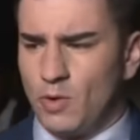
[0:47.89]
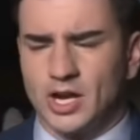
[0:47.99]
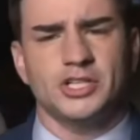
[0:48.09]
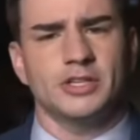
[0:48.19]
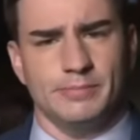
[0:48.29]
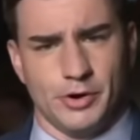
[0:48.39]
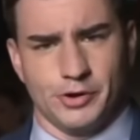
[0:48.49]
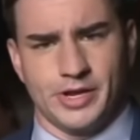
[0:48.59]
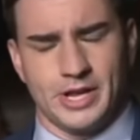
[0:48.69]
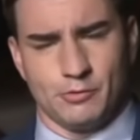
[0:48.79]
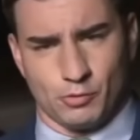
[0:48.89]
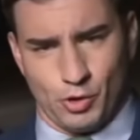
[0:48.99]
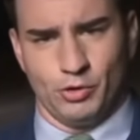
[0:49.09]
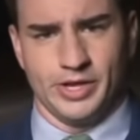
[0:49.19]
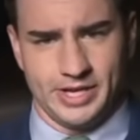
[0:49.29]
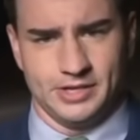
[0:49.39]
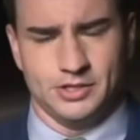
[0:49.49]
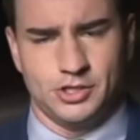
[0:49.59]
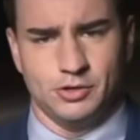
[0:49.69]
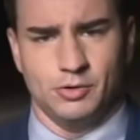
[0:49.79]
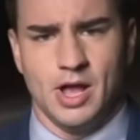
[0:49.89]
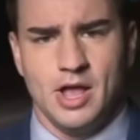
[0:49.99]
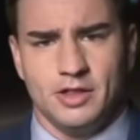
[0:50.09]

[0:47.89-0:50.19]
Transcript: watching the motorcade roll into